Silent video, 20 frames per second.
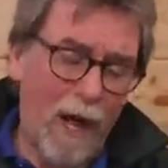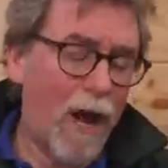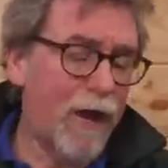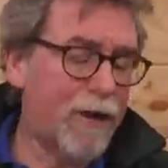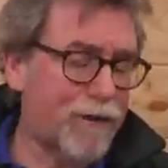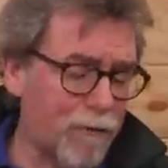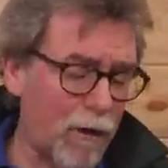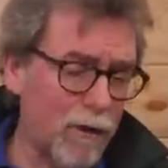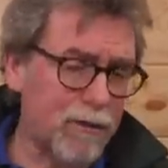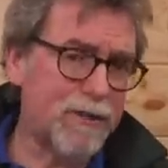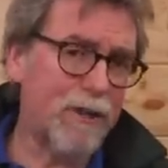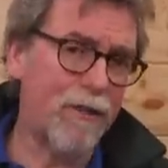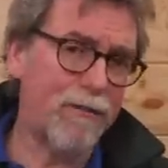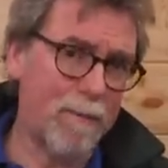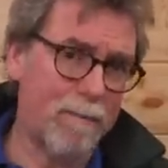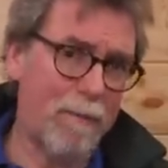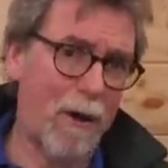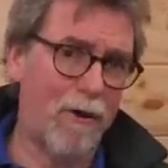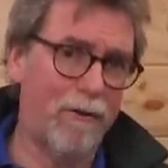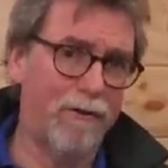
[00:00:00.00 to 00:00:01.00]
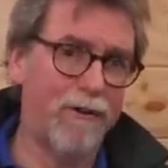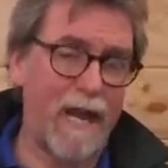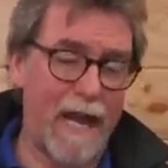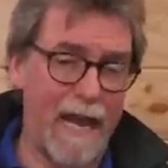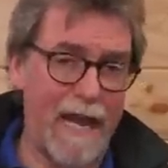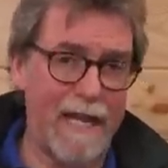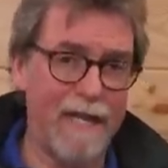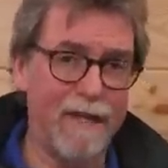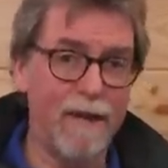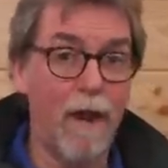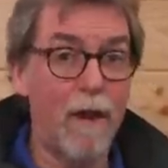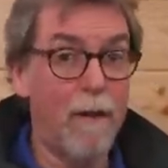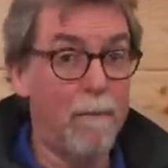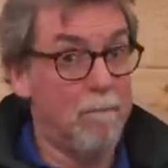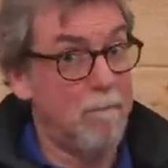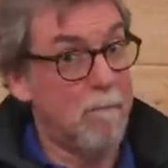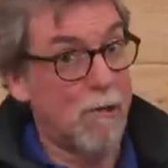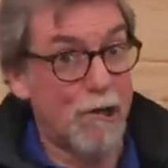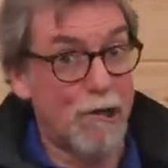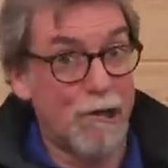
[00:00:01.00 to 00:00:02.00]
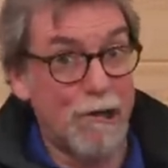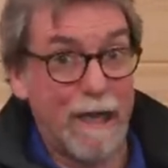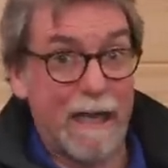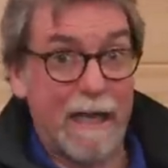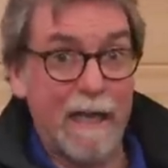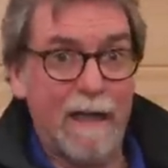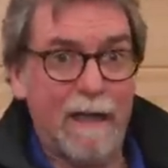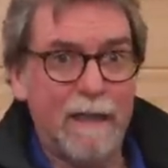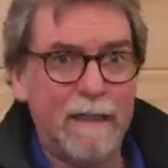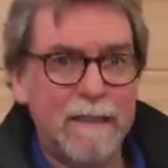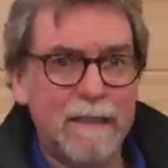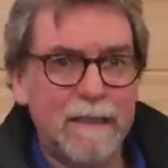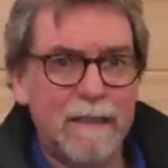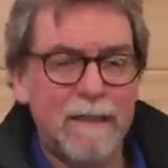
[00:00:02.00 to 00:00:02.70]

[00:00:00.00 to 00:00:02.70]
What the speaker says: across the pond in America,